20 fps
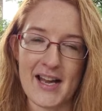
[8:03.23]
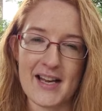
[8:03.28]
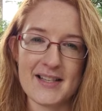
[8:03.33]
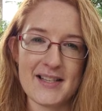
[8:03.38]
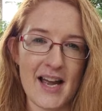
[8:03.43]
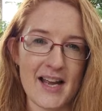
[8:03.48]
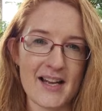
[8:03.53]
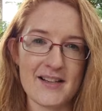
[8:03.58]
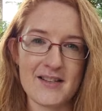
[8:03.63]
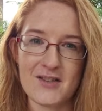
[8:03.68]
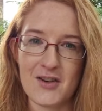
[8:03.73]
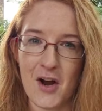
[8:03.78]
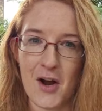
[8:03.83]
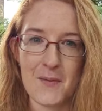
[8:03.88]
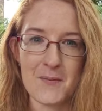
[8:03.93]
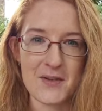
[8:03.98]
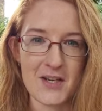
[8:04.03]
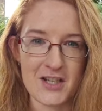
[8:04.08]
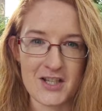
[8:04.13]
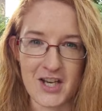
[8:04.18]
It takes
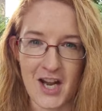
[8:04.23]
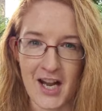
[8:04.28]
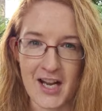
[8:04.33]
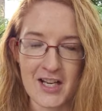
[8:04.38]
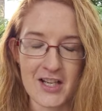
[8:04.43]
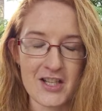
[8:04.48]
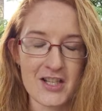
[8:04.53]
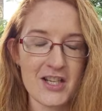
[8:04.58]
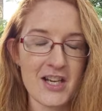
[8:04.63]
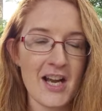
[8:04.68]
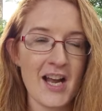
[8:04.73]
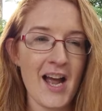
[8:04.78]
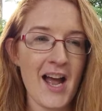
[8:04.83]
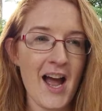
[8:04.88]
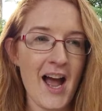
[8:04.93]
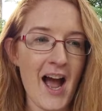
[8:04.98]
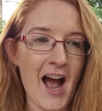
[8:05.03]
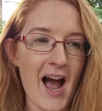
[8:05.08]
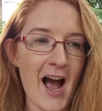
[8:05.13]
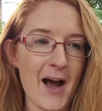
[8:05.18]
time to change,
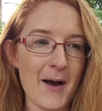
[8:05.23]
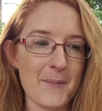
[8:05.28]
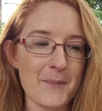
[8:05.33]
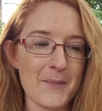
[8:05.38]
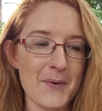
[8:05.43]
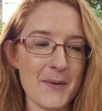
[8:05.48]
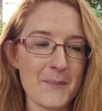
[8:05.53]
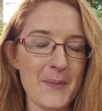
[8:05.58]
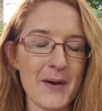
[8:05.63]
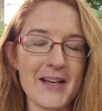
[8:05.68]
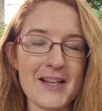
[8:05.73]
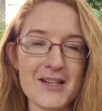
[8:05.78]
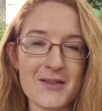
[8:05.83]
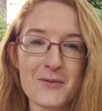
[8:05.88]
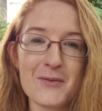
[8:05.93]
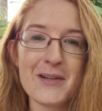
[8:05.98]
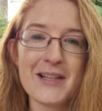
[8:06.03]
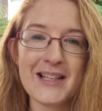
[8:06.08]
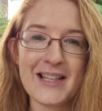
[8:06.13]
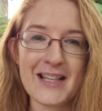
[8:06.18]
but it's
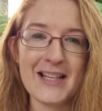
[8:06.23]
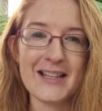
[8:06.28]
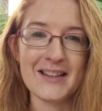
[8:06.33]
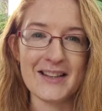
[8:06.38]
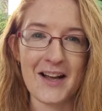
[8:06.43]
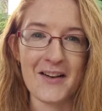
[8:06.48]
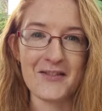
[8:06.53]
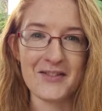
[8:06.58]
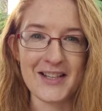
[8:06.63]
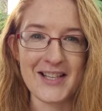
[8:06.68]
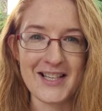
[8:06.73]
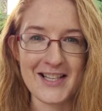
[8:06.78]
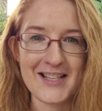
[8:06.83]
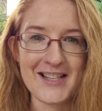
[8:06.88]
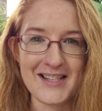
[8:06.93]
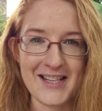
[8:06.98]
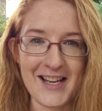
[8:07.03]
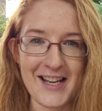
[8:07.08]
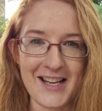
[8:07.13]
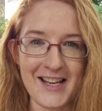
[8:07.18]
really lovely to
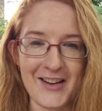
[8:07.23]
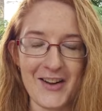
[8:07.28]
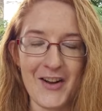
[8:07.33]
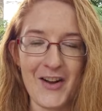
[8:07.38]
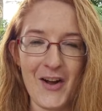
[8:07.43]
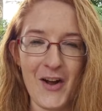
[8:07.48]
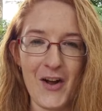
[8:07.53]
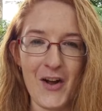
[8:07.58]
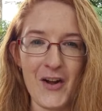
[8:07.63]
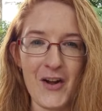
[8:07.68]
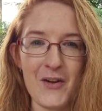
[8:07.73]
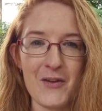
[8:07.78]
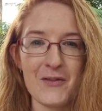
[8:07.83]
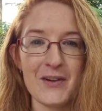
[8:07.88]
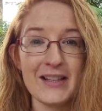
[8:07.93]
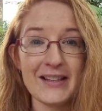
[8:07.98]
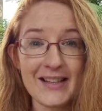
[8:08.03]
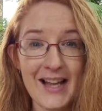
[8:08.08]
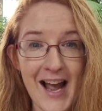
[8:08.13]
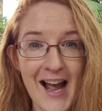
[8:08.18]
see her
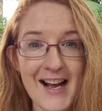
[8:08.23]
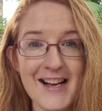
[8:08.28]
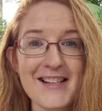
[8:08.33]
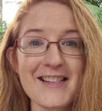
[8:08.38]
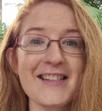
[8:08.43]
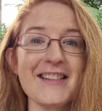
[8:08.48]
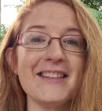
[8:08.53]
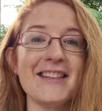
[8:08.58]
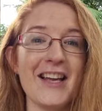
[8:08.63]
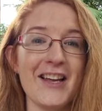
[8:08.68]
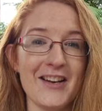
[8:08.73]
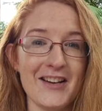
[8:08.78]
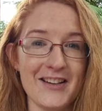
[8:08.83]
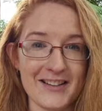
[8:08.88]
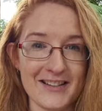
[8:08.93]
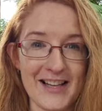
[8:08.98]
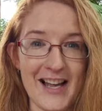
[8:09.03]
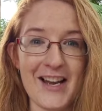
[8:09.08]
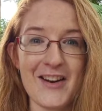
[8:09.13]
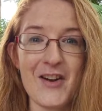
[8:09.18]
relax and
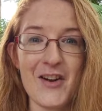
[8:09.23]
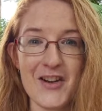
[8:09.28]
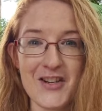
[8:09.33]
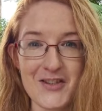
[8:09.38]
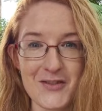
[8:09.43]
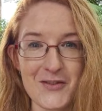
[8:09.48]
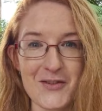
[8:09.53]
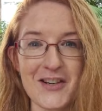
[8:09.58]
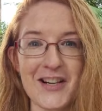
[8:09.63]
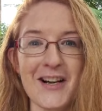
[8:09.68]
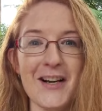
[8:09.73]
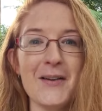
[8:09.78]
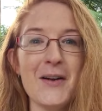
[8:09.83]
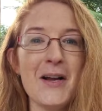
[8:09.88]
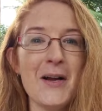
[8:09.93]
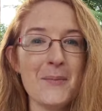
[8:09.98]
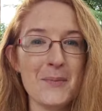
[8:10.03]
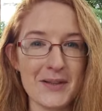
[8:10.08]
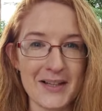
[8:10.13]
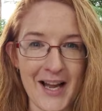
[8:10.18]
let her daughter
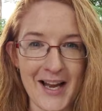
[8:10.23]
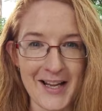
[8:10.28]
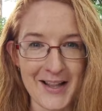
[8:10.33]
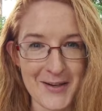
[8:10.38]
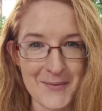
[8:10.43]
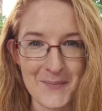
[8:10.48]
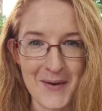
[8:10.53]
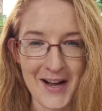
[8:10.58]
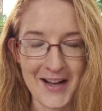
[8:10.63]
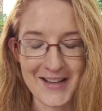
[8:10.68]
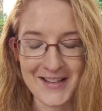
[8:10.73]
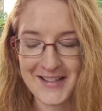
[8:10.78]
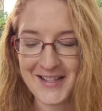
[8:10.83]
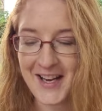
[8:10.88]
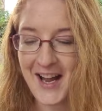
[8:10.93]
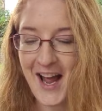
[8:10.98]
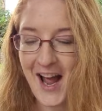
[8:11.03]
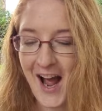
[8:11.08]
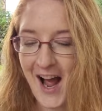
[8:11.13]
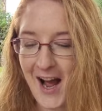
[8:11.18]
play in the mud,
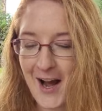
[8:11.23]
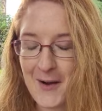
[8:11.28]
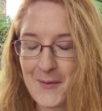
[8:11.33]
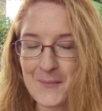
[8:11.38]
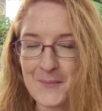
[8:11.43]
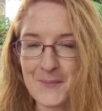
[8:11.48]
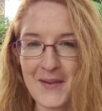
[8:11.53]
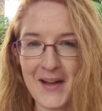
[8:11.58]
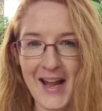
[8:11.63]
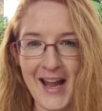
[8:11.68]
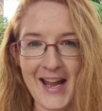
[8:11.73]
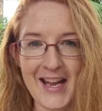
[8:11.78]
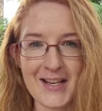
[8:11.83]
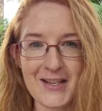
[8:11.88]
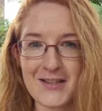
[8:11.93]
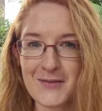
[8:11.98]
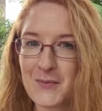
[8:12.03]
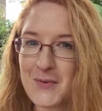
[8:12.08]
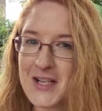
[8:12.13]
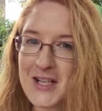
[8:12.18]

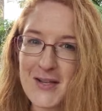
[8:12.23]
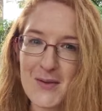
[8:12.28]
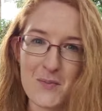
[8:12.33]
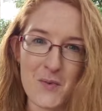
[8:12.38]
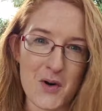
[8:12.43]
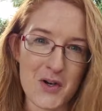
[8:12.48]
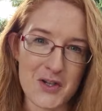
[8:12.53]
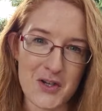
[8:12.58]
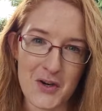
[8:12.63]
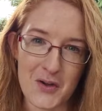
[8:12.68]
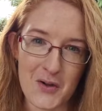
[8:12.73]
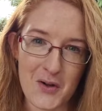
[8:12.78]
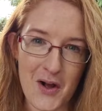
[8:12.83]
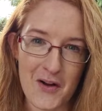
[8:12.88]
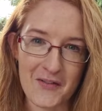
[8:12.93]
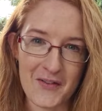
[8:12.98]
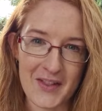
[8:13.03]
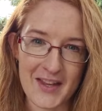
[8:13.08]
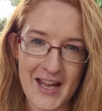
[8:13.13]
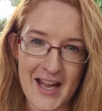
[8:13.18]
and we just wash it all
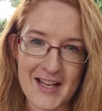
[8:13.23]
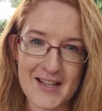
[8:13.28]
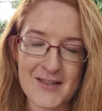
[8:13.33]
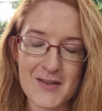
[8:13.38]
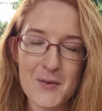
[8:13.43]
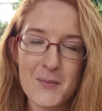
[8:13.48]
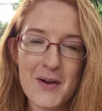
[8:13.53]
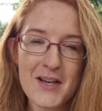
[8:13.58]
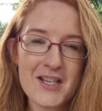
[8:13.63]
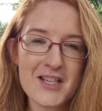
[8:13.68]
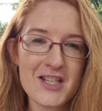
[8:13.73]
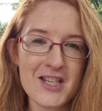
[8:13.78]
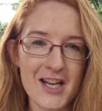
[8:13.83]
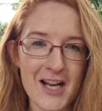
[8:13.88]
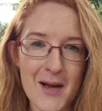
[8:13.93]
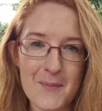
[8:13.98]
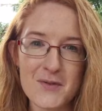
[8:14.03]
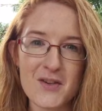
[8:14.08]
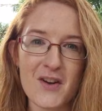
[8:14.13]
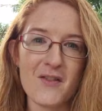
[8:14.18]
off at the end. So when she
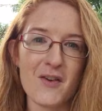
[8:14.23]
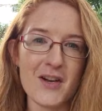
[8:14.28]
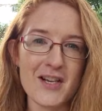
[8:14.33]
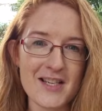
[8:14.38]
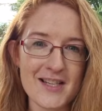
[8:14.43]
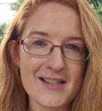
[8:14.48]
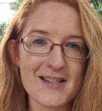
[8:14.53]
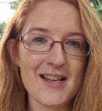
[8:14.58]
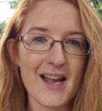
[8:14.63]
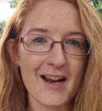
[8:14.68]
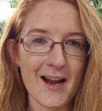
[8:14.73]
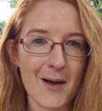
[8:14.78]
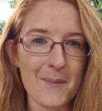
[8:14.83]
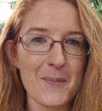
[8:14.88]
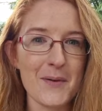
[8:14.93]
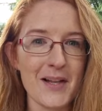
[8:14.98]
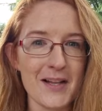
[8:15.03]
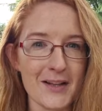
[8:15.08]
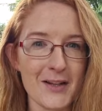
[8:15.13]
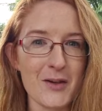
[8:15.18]
comes over, I just set up
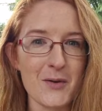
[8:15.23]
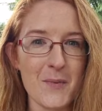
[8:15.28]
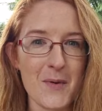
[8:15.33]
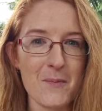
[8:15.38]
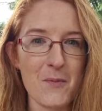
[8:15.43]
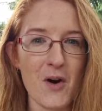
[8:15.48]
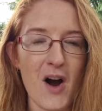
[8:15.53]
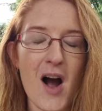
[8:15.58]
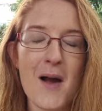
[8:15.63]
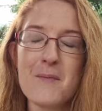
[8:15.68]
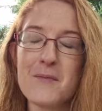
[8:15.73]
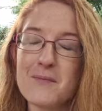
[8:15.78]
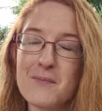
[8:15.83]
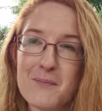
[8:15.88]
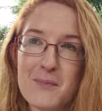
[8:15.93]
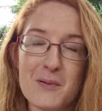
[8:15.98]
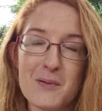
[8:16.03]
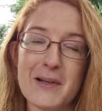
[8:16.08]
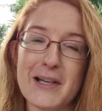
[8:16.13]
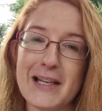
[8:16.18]
a little bit more. I'm
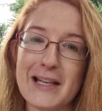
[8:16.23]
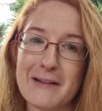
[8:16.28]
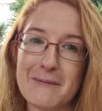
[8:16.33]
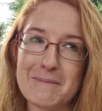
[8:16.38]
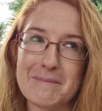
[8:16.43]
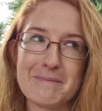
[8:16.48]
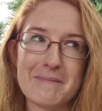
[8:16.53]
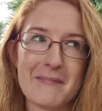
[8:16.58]
pretty